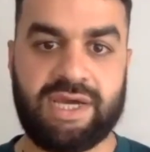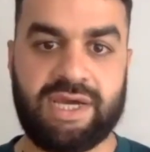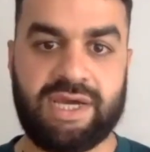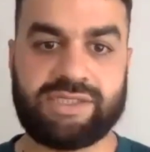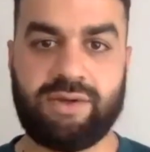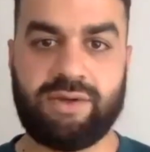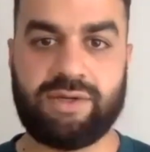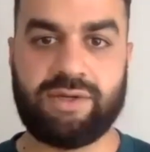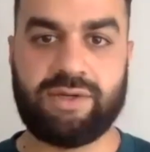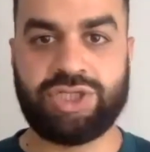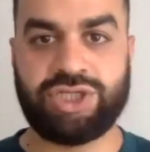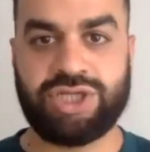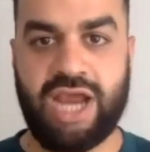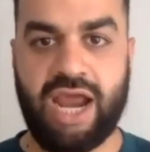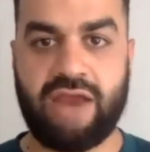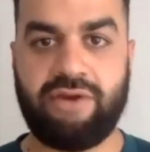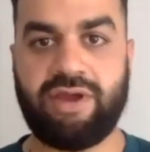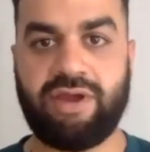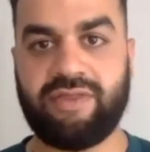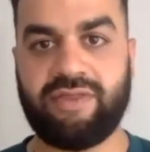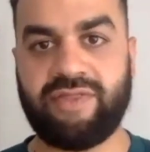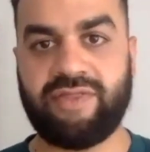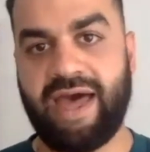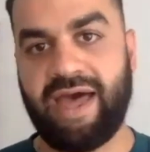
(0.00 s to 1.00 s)
So
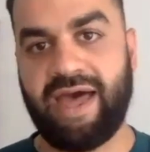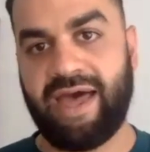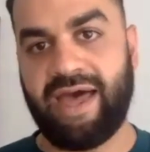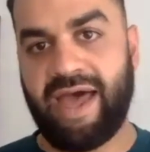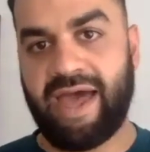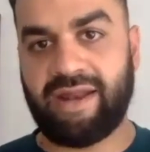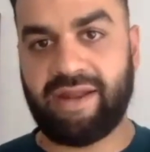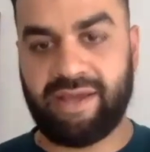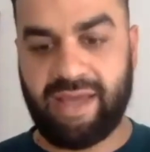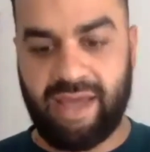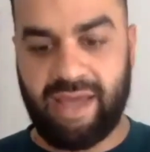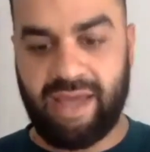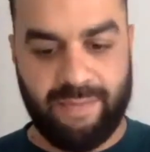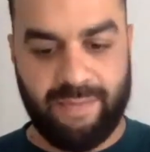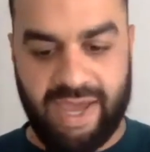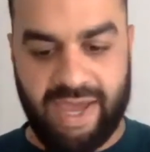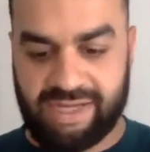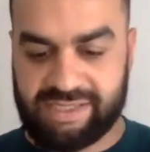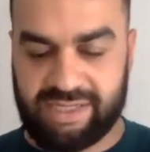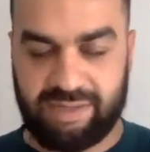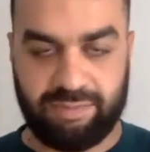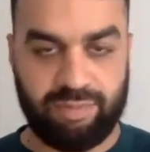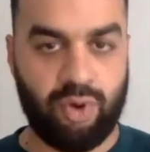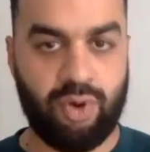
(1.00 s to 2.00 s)
sharing that, and
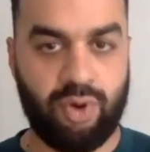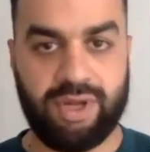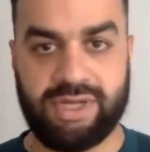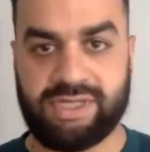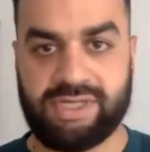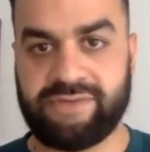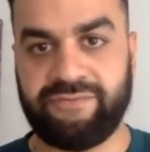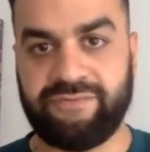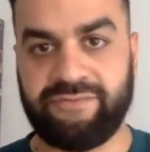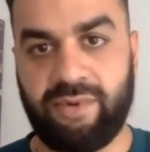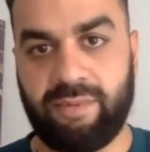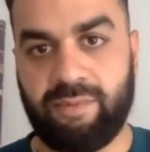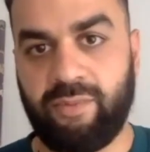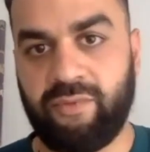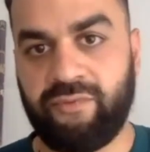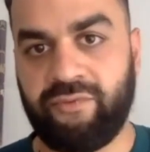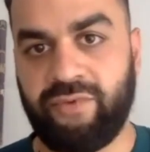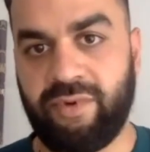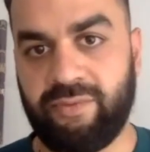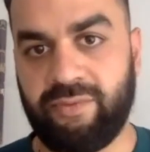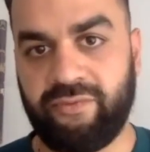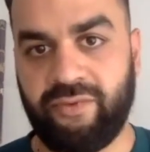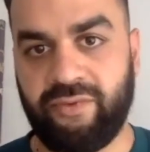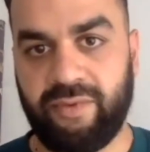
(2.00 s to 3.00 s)
amazing points
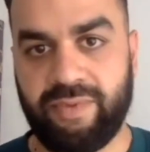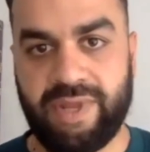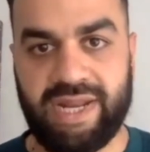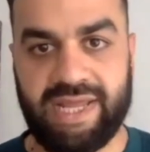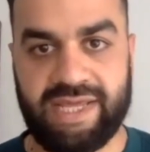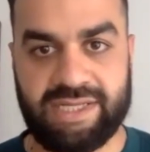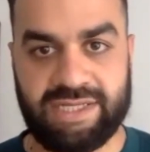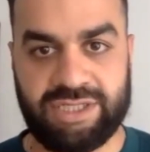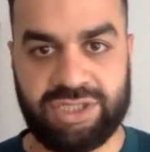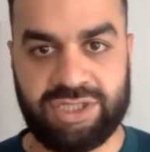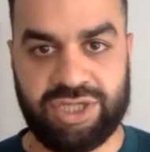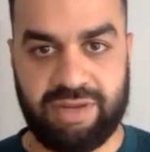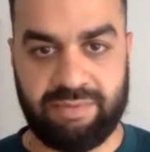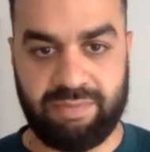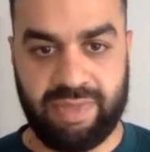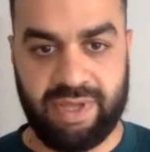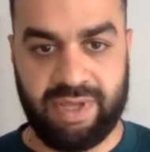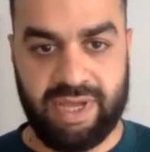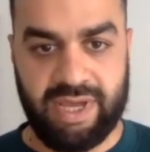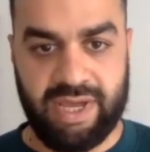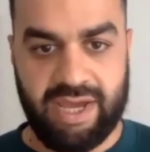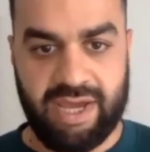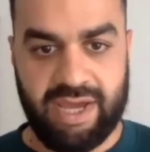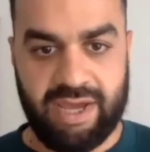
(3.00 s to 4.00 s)
from the leadership
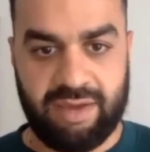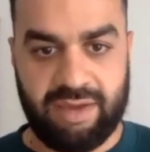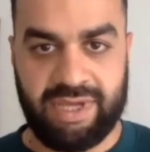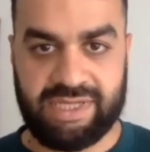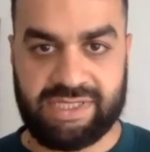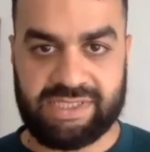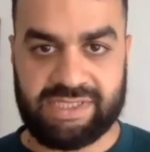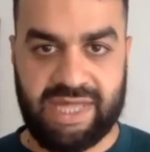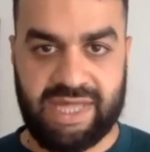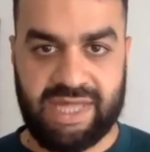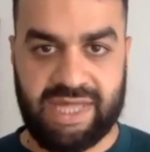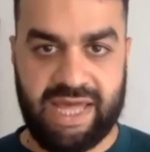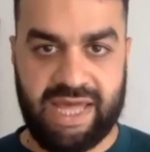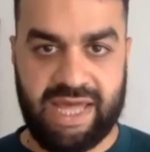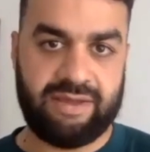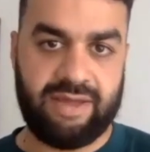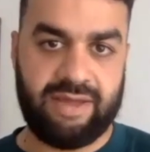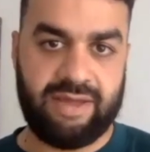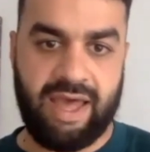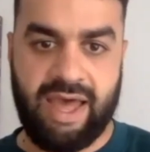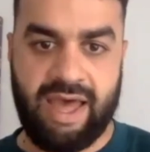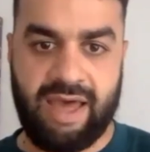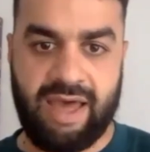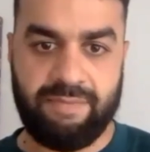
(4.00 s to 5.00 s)
piece there,
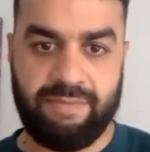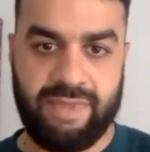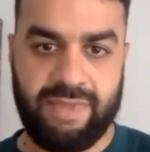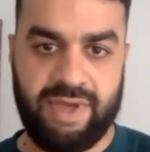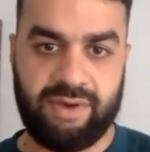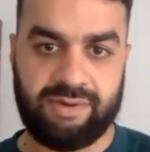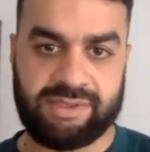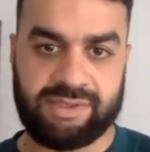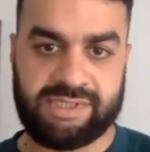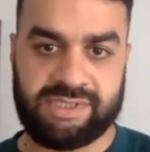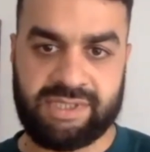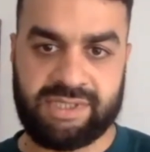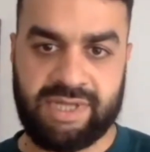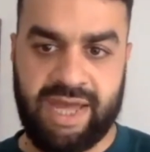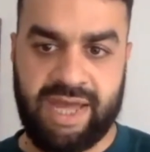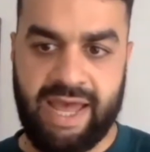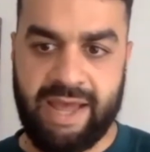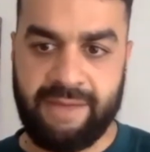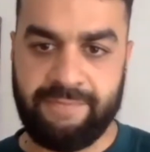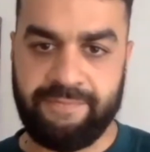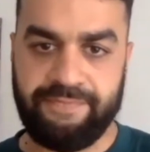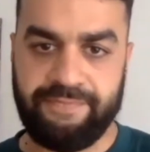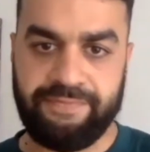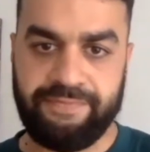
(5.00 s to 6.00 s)
Mills.
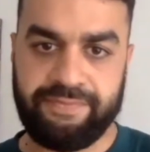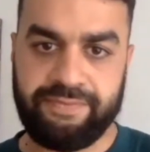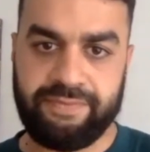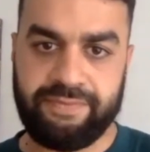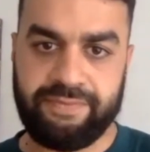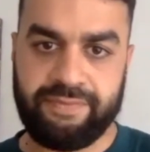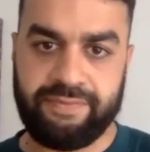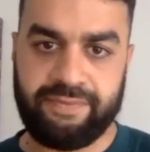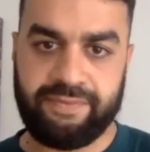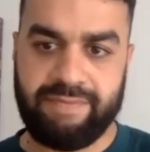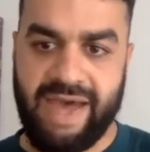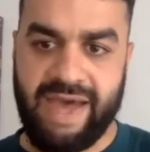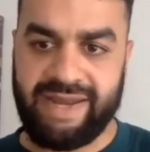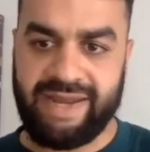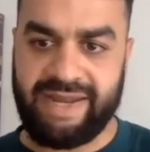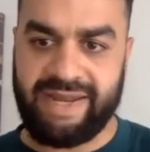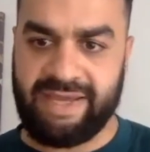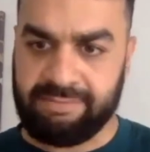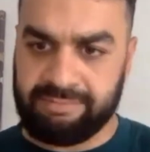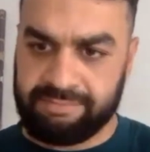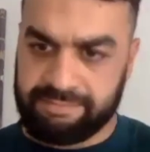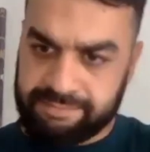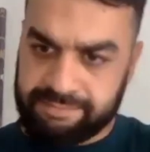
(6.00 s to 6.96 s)
Maddie?